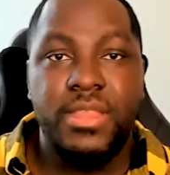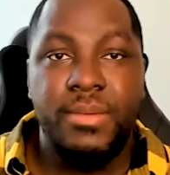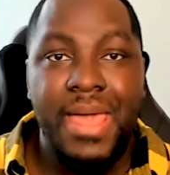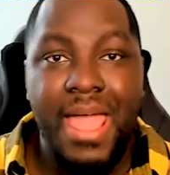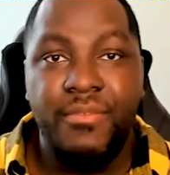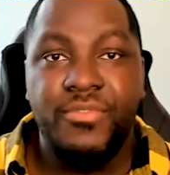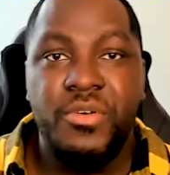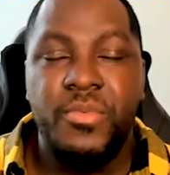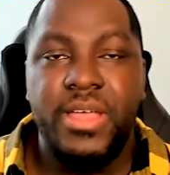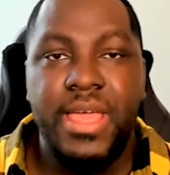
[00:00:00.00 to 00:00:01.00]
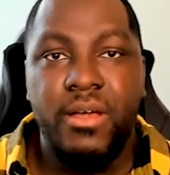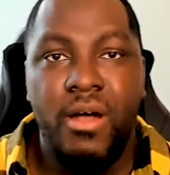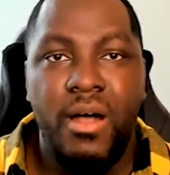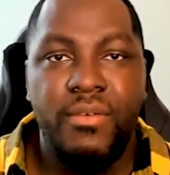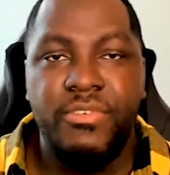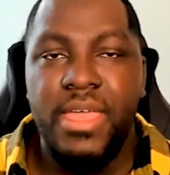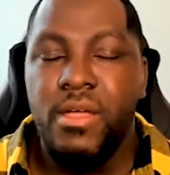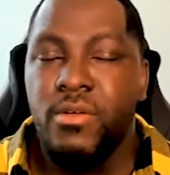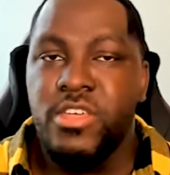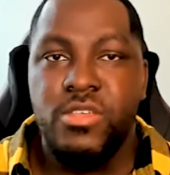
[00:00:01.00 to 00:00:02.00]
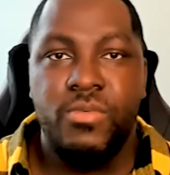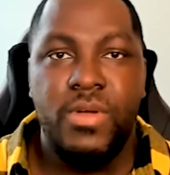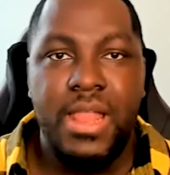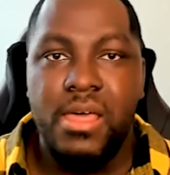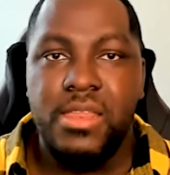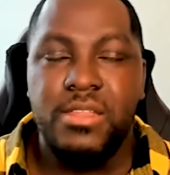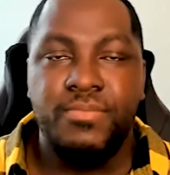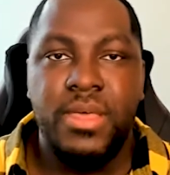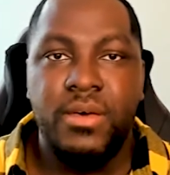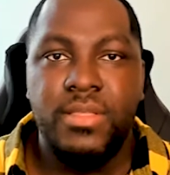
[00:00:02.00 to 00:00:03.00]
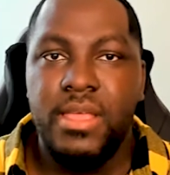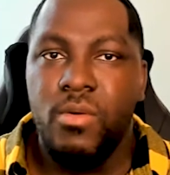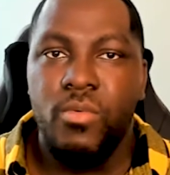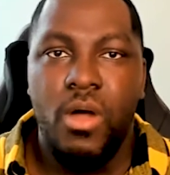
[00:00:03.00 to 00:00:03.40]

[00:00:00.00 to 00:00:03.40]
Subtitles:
to the bathroom or get coffee or just run out of the building or